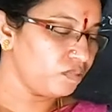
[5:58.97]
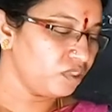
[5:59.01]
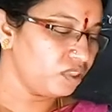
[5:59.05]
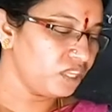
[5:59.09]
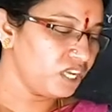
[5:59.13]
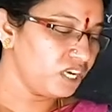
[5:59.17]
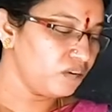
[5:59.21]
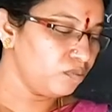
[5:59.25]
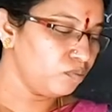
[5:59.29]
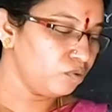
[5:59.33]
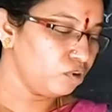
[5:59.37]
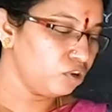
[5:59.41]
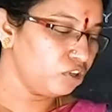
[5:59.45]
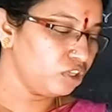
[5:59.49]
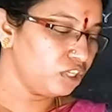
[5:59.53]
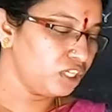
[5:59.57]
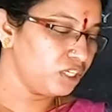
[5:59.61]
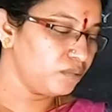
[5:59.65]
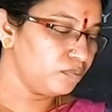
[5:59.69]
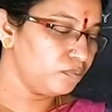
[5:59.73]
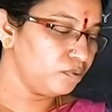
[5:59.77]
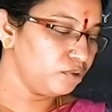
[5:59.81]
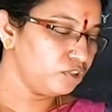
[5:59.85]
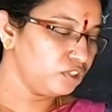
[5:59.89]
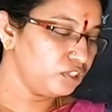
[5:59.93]
Then
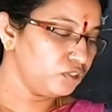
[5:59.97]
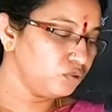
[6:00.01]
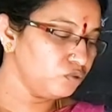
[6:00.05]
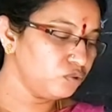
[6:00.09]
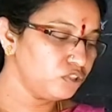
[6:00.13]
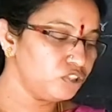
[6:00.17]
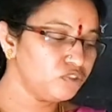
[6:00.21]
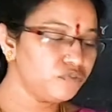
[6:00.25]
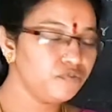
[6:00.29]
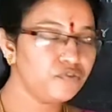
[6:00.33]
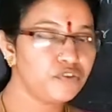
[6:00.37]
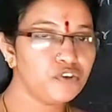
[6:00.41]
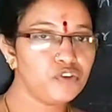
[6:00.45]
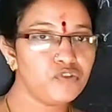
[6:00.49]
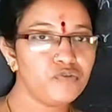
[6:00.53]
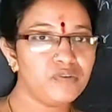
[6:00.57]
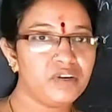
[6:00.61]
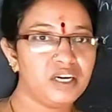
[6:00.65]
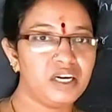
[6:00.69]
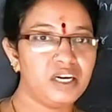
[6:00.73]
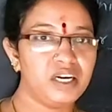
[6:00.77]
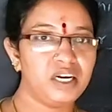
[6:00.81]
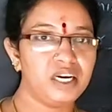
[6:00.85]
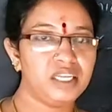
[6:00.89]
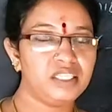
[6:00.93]
motor boat used
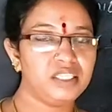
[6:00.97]
fuel.